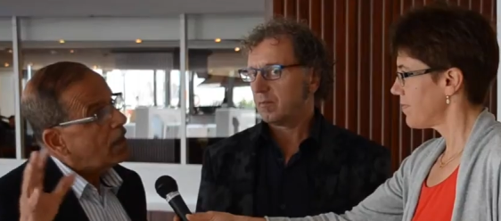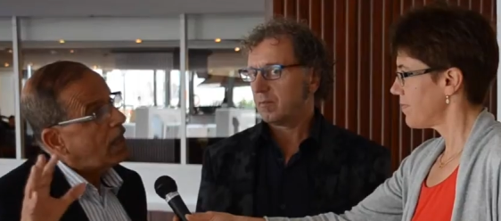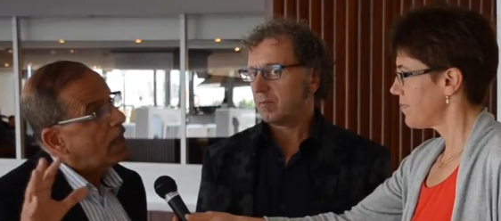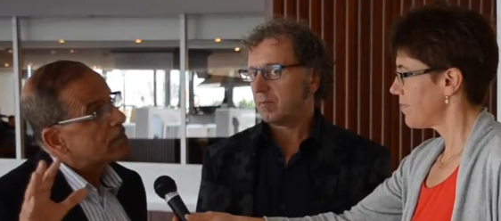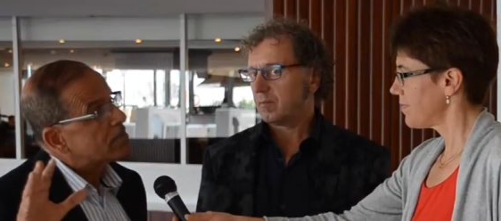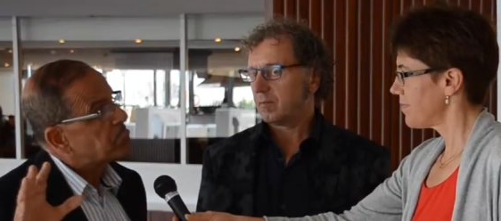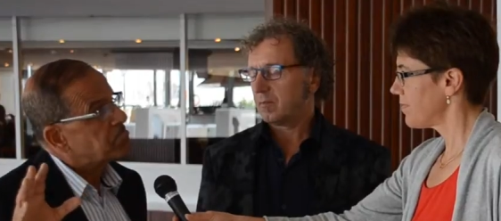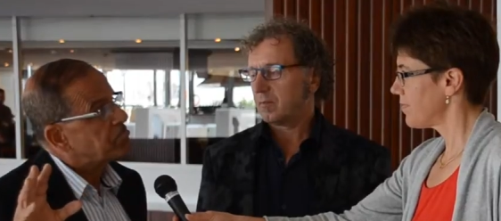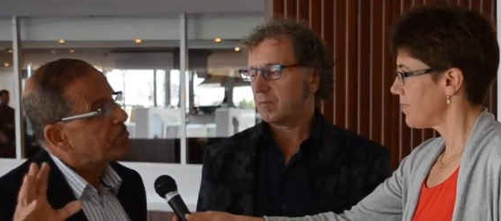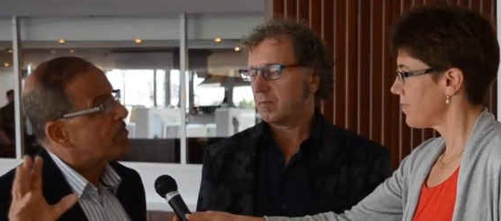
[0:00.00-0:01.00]
Speaker 1: and
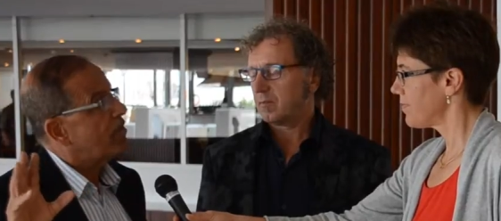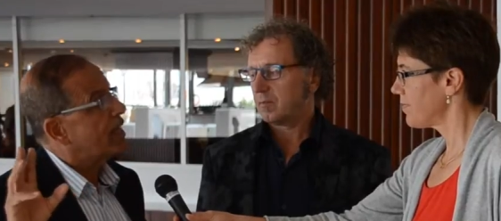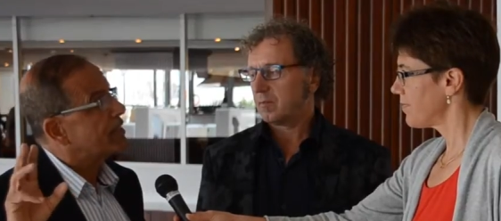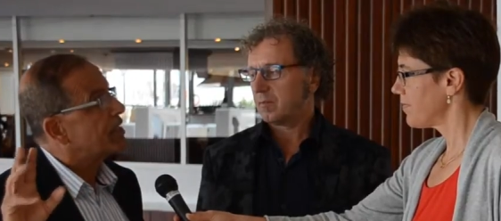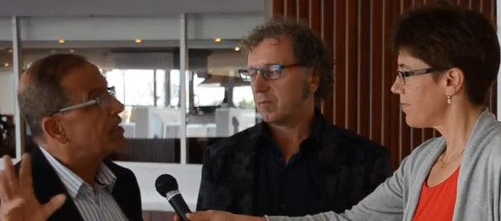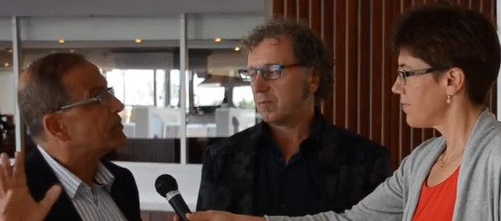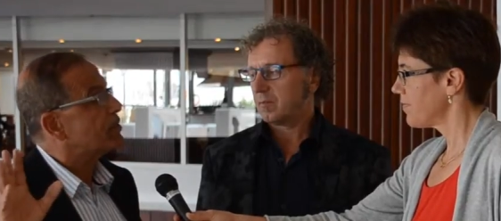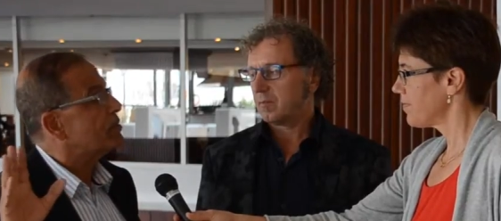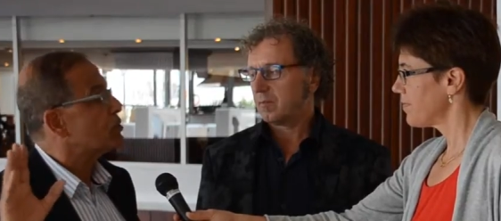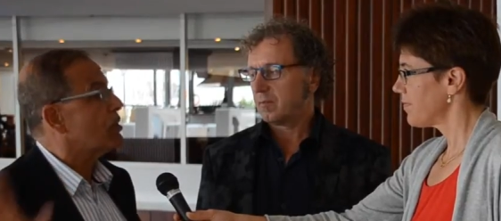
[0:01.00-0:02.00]
provide heat
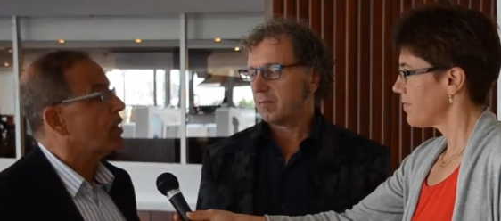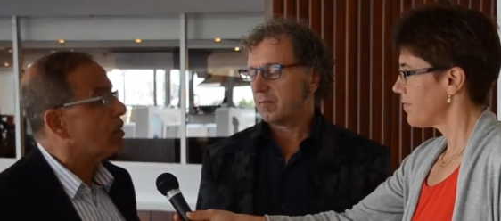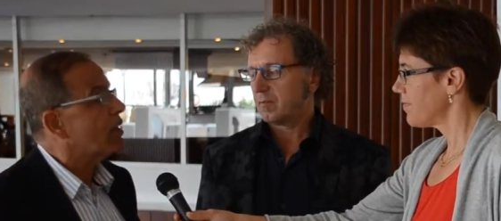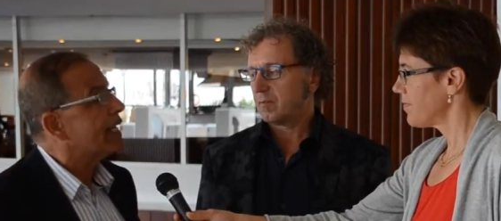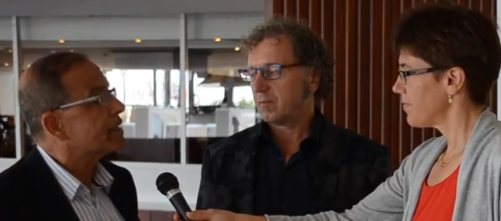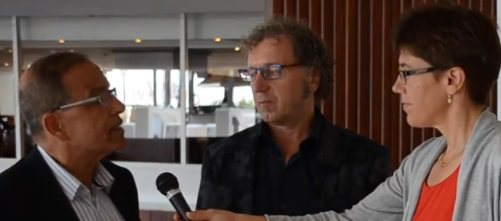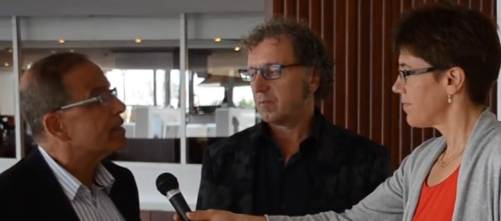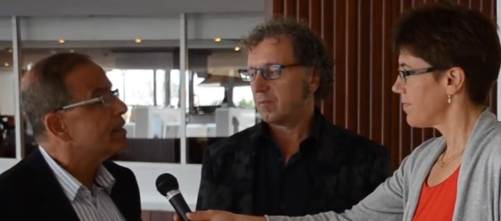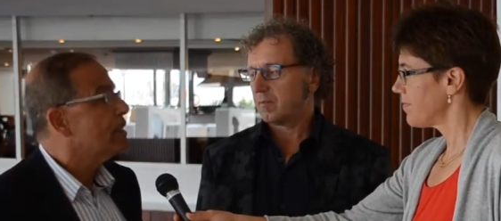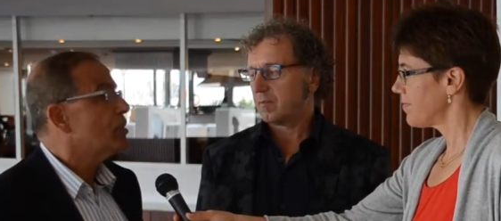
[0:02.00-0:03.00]
from solar
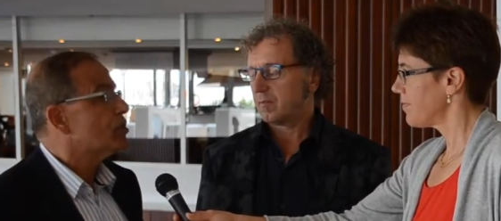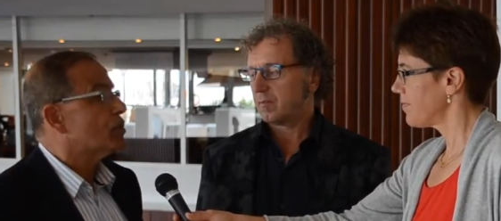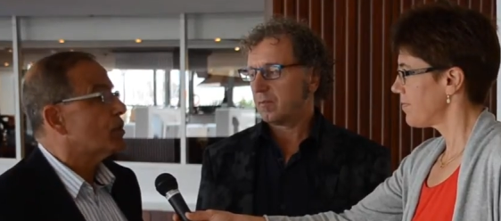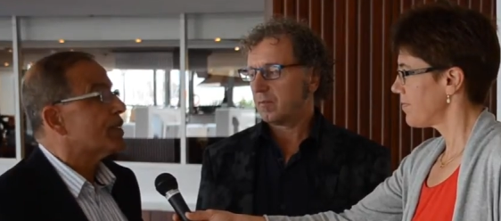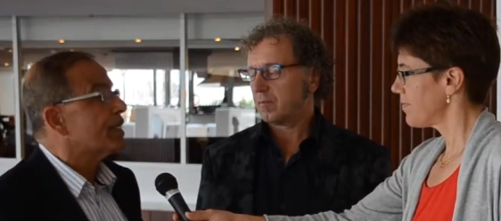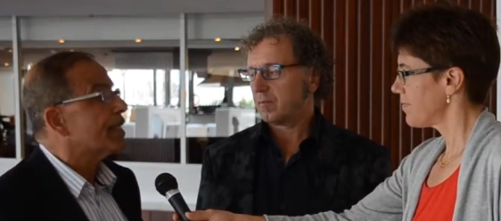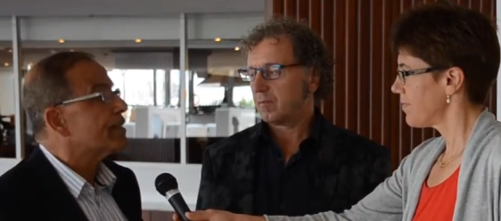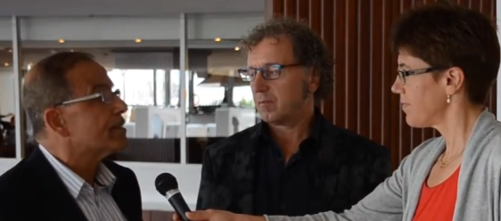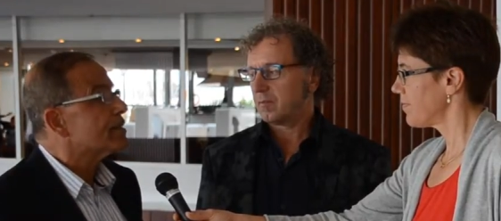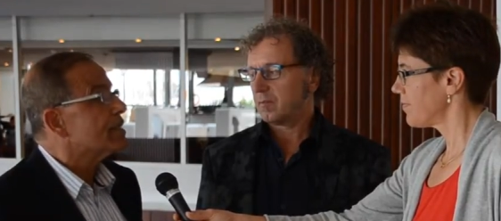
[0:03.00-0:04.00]
collector, storing
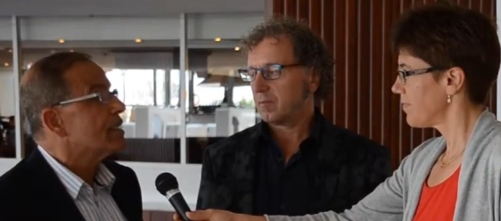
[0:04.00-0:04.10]
it,